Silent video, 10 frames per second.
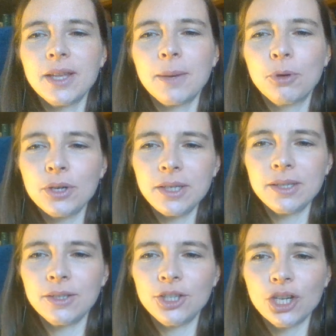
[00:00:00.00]
their
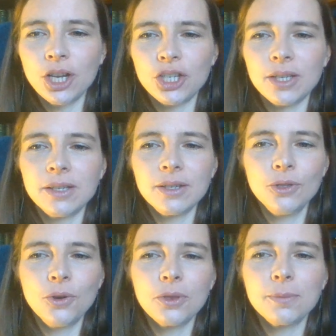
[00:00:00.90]
Protestant judges,
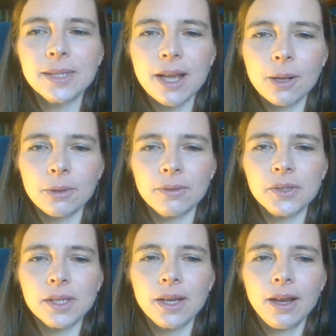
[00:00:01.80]
not
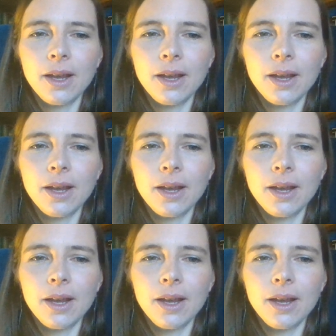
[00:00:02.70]
themselves,